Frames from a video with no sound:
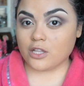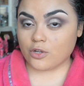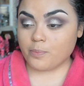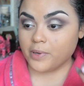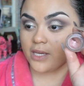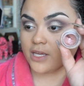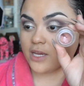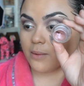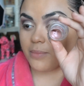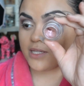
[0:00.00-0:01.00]
little
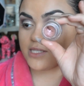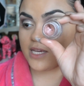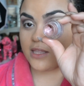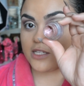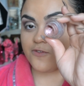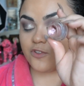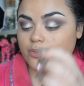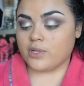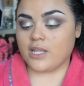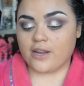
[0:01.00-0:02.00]
pinky, I'm going to take this
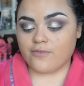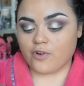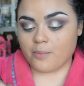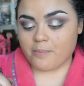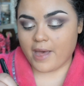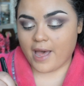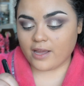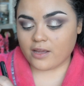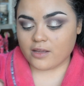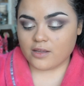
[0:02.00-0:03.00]
fluid line from
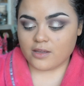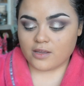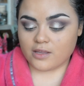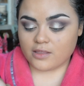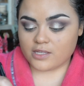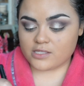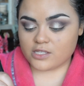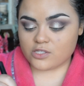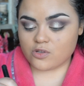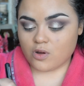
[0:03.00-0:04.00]
MAC. This
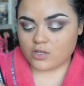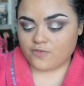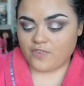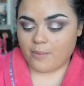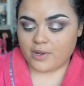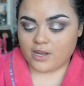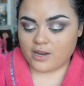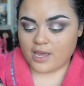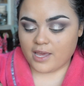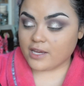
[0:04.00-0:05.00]
is called Feminine
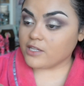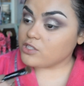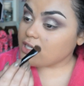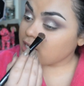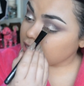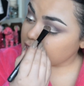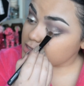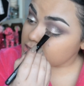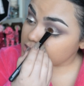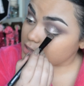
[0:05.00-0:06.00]
Edge, and
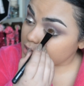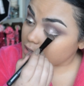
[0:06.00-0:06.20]
this